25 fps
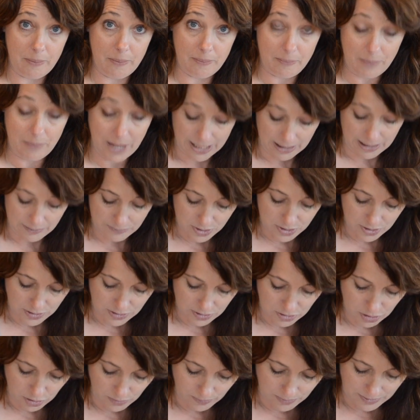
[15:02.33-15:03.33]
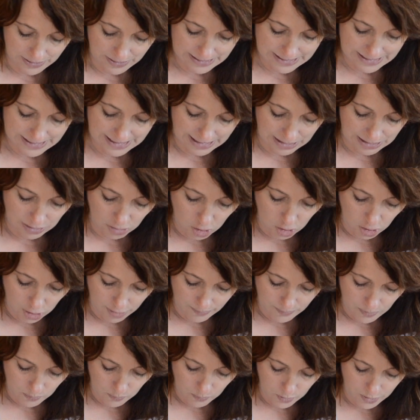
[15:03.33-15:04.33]
back up to the top of the second
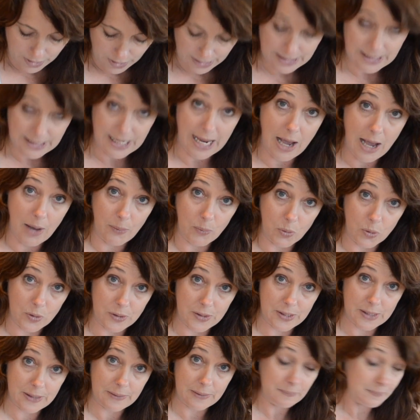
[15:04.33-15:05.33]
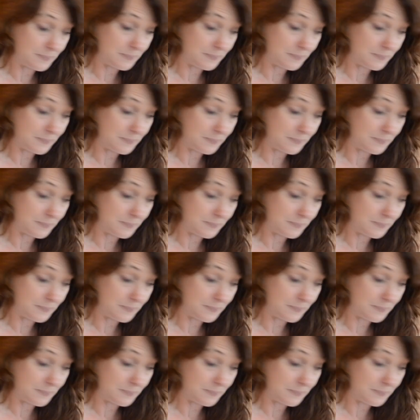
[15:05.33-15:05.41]
column and work downwards.